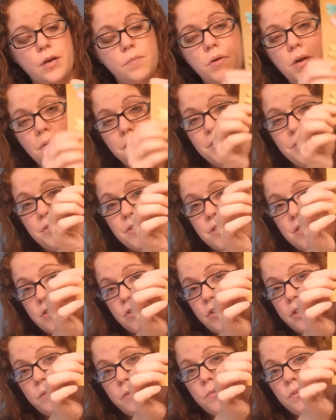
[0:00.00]
I'll probably use this
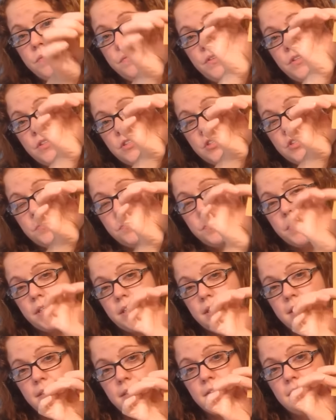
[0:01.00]
green one first
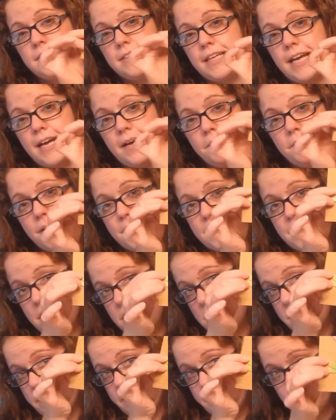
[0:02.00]
because my
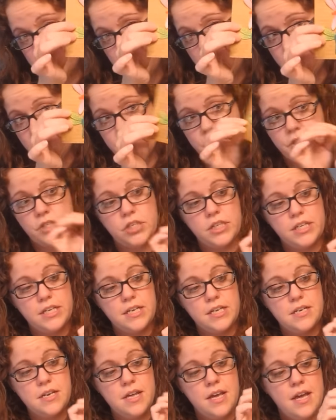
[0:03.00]
son's favorite color is
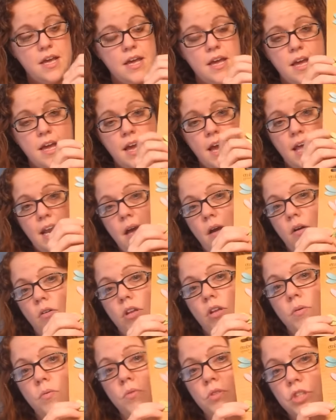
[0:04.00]
green. And I
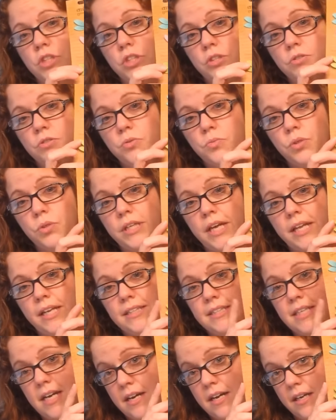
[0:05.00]
only want to use one at
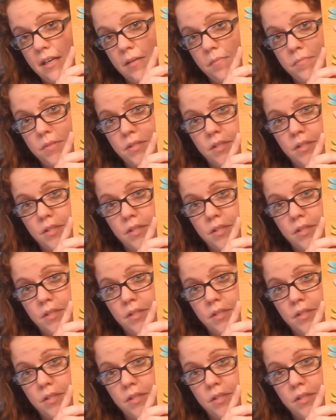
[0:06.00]
a time.